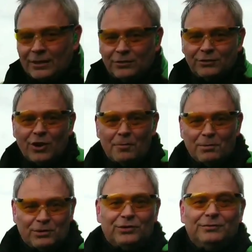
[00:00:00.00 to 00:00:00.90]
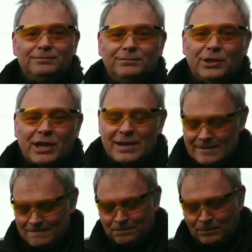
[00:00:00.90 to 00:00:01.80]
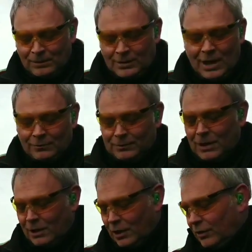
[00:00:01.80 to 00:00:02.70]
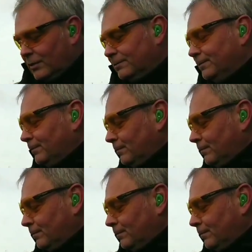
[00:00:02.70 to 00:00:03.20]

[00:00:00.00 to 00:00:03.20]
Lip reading: That's the start position, okay? Now, I'll unload it.